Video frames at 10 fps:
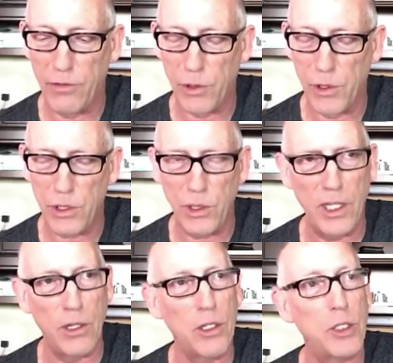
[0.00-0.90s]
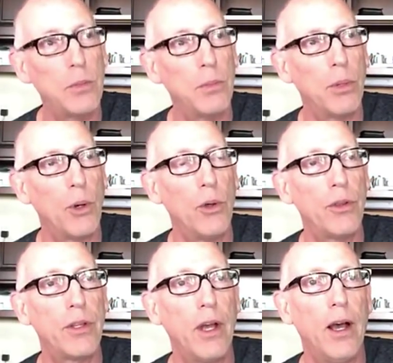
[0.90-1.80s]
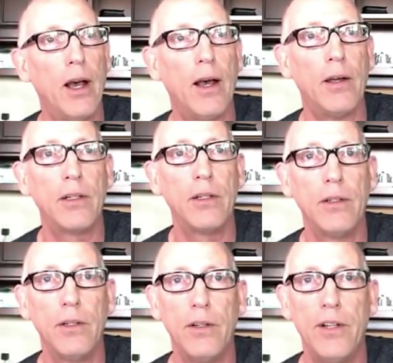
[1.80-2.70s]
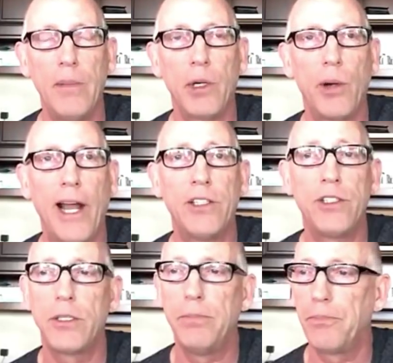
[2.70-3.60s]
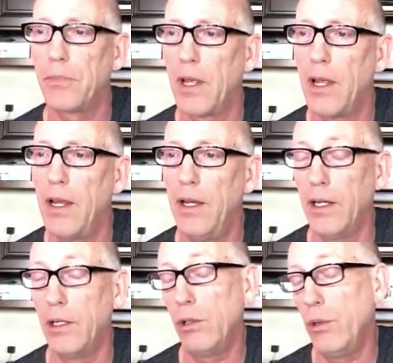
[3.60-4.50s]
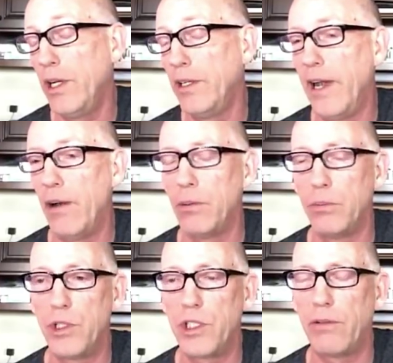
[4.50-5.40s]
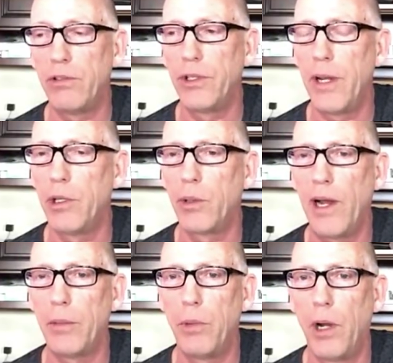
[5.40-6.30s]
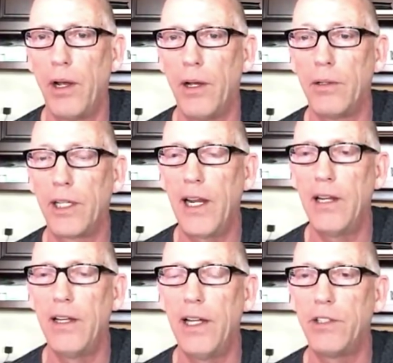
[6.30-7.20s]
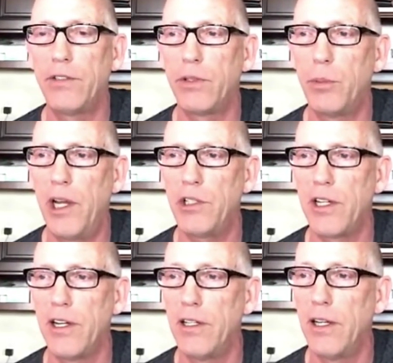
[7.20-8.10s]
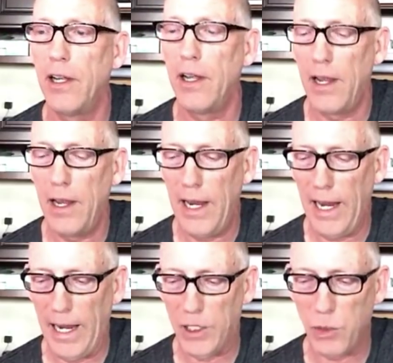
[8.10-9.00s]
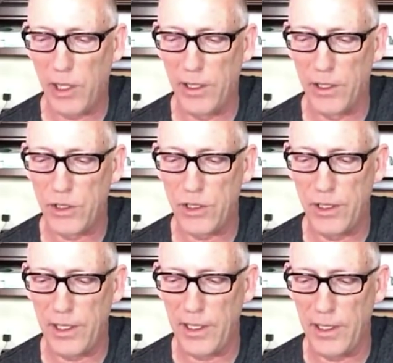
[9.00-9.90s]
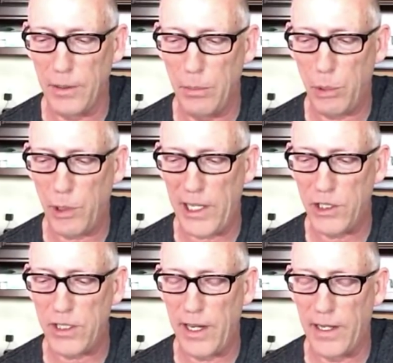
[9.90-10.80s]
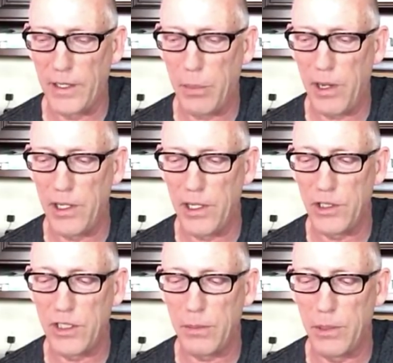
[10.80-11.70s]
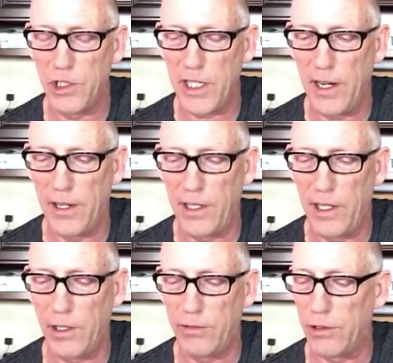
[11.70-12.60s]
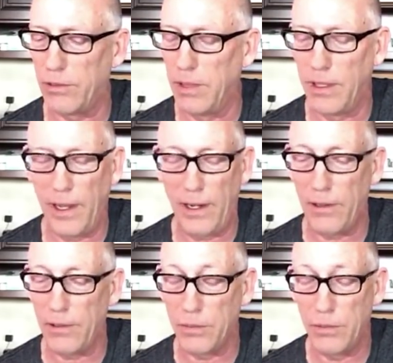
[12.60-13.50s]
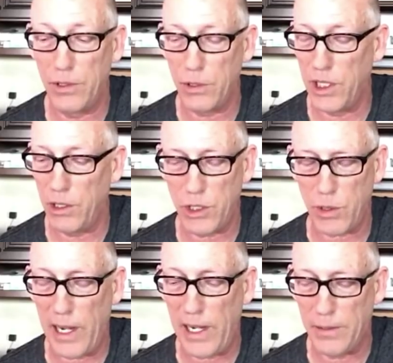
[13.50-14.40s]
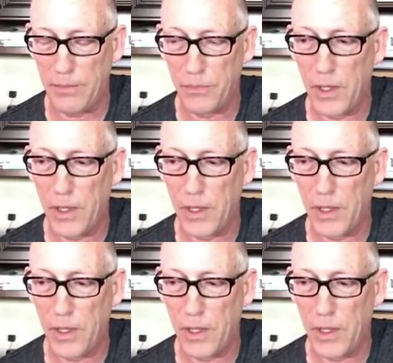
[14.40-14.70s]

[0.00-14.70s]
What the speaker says: For 2 years, both Democrats, including now several Democrat candidates for president, as well as the press and the pundits, have been saying on the air for, I don't know, 2 years straight,